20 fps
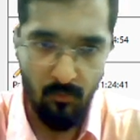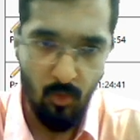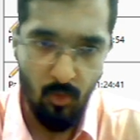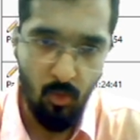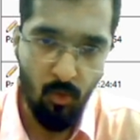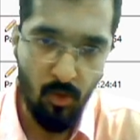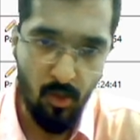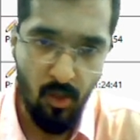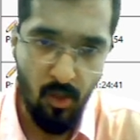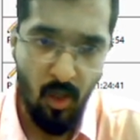
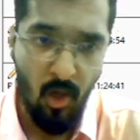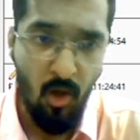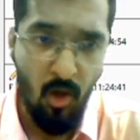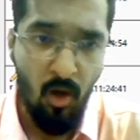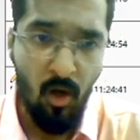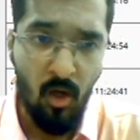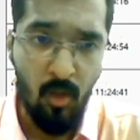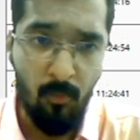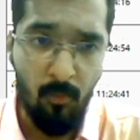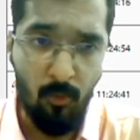Okay,
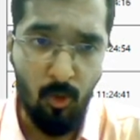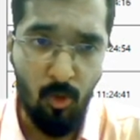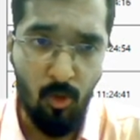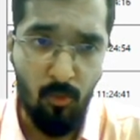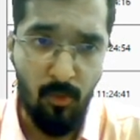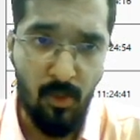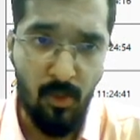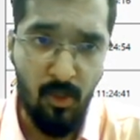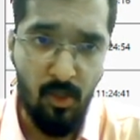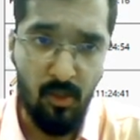
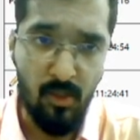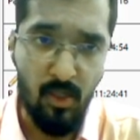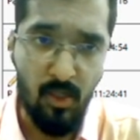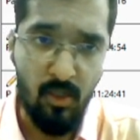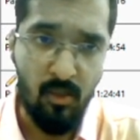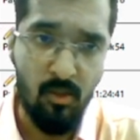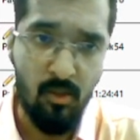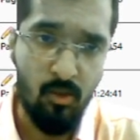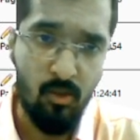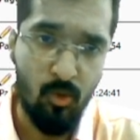probability that
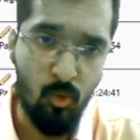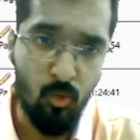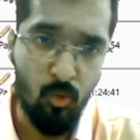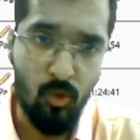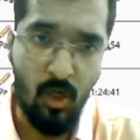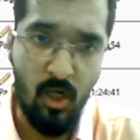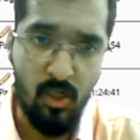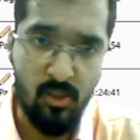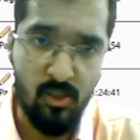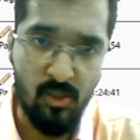2
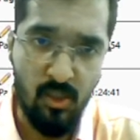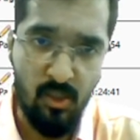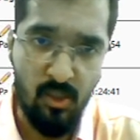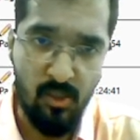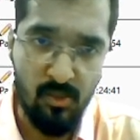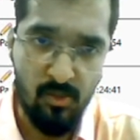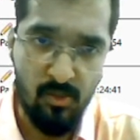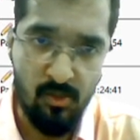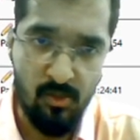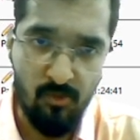cards are
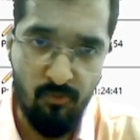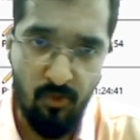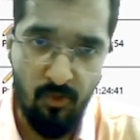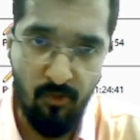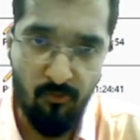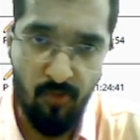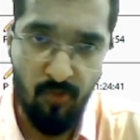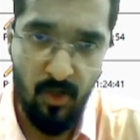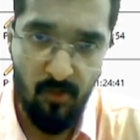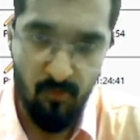aces when
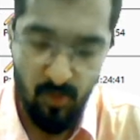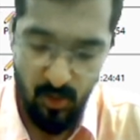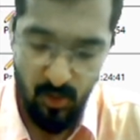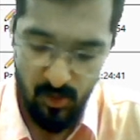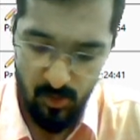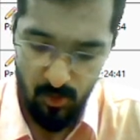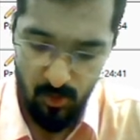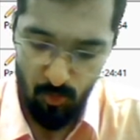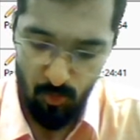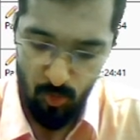5 cards are
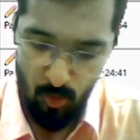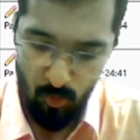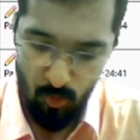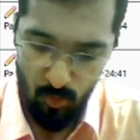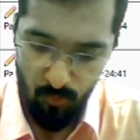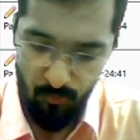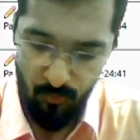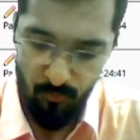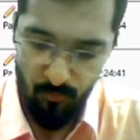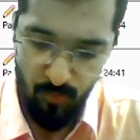drawn out of
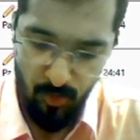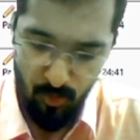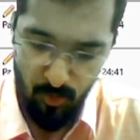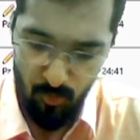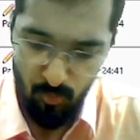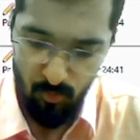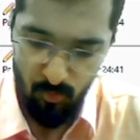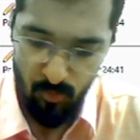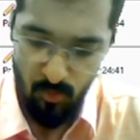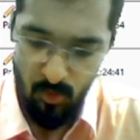52.
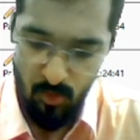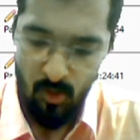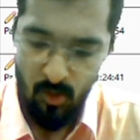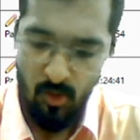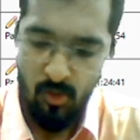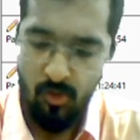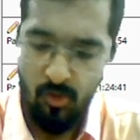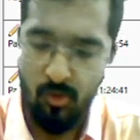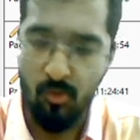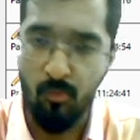
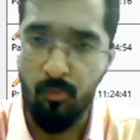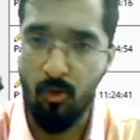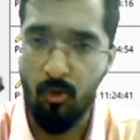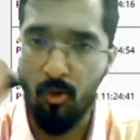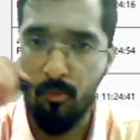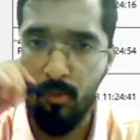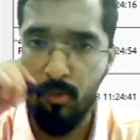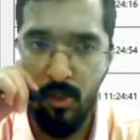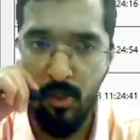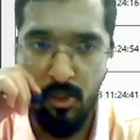So
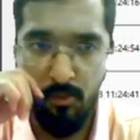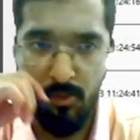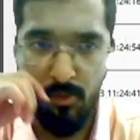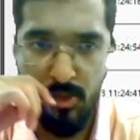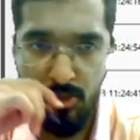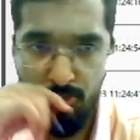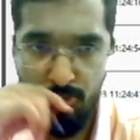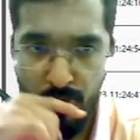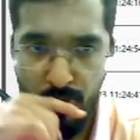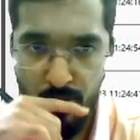probability based
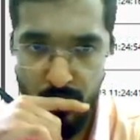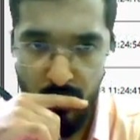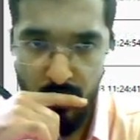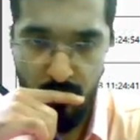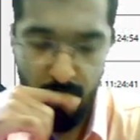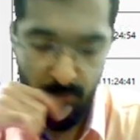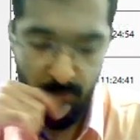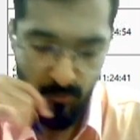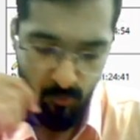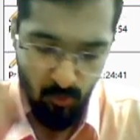question.
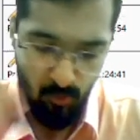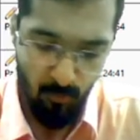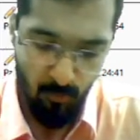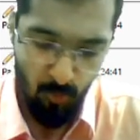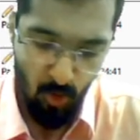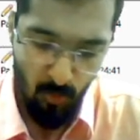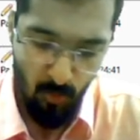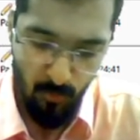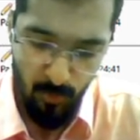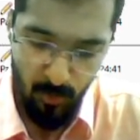Okay,
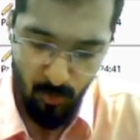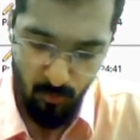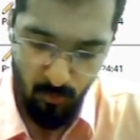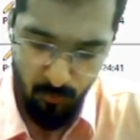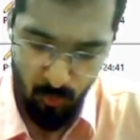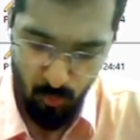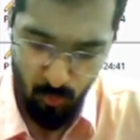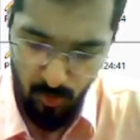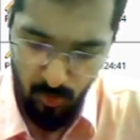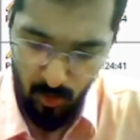probability of
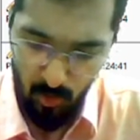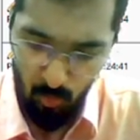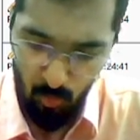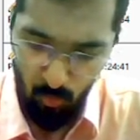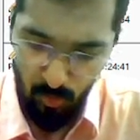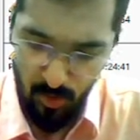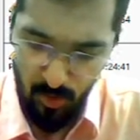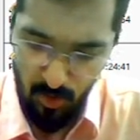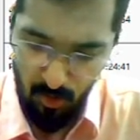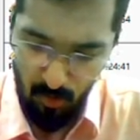choosing
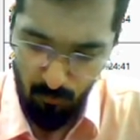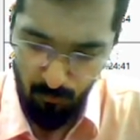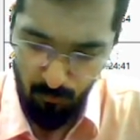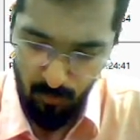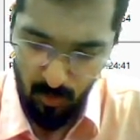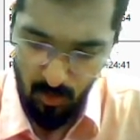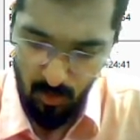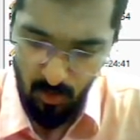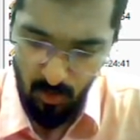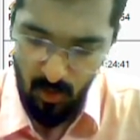2-digit number
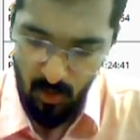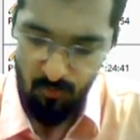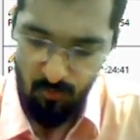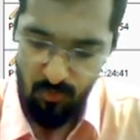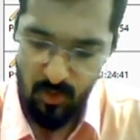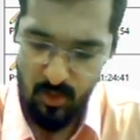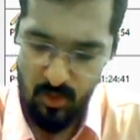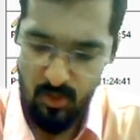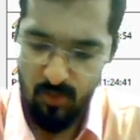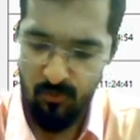which is
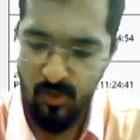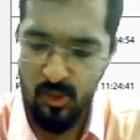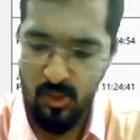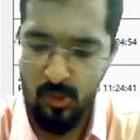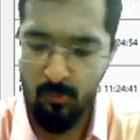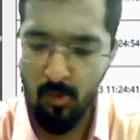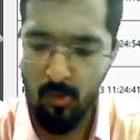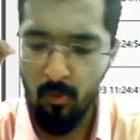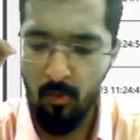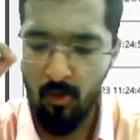
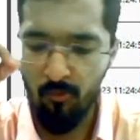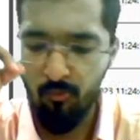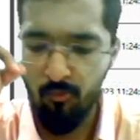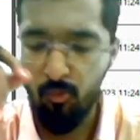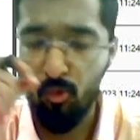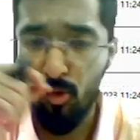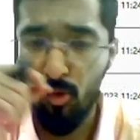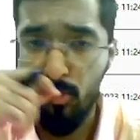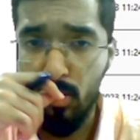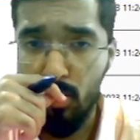divisible by 4
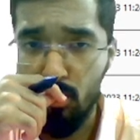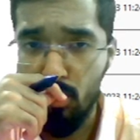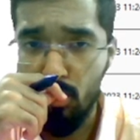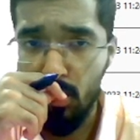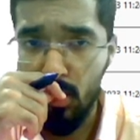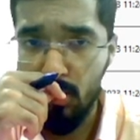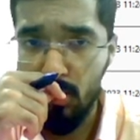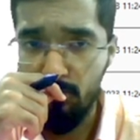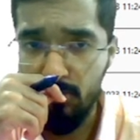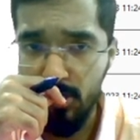but not
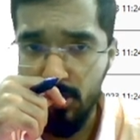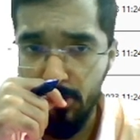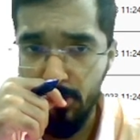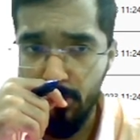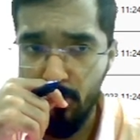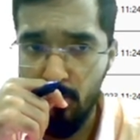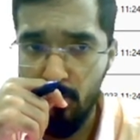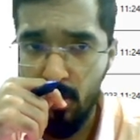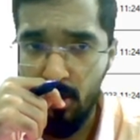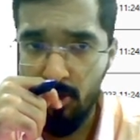divisible
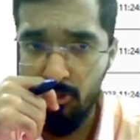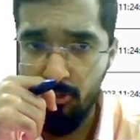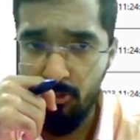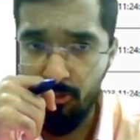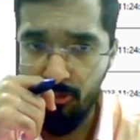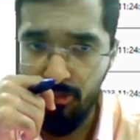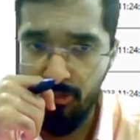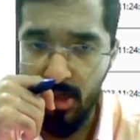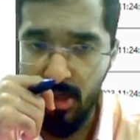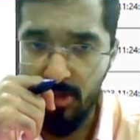by
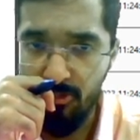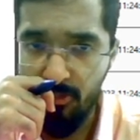5.